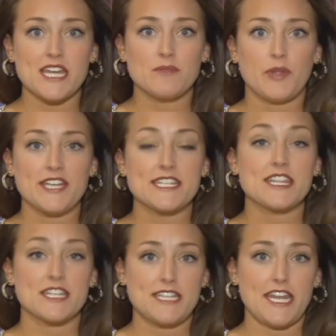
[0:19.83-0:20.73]
take place
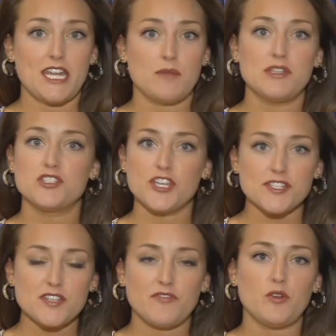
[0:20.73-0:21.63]
at the stadium in
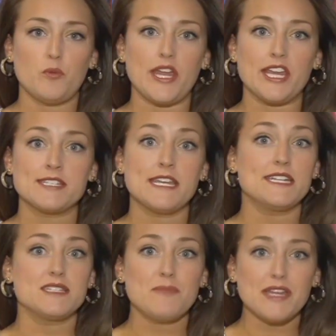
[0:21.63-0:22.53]
just a few weeks.
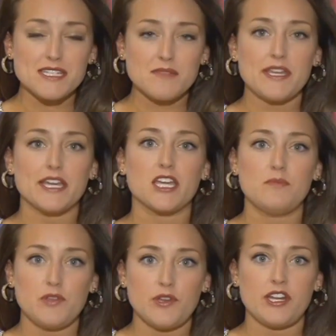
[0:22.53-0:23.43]
It's meant to be a
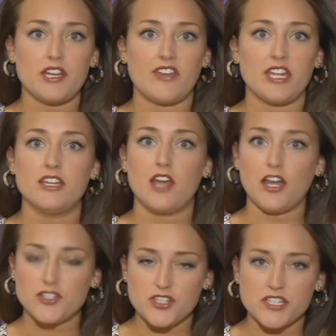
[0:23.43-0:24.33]
community event,
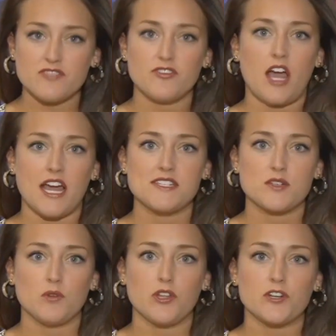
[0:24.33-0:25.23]
not just for high
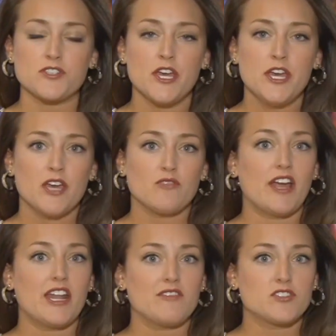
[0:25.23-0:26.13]
schoolers.
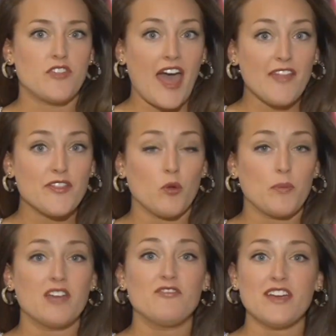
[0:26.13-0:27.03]
Right after that, there
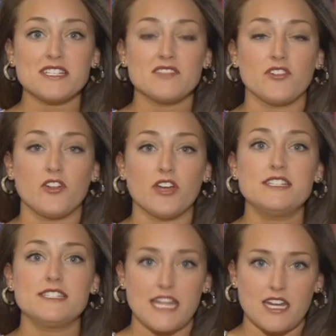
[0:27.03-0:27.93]
will be a festival
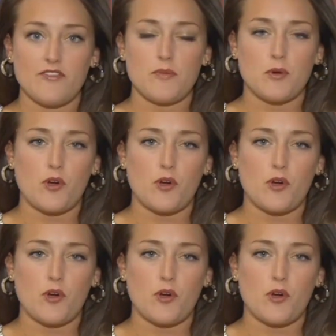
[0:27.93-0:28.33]
instead of a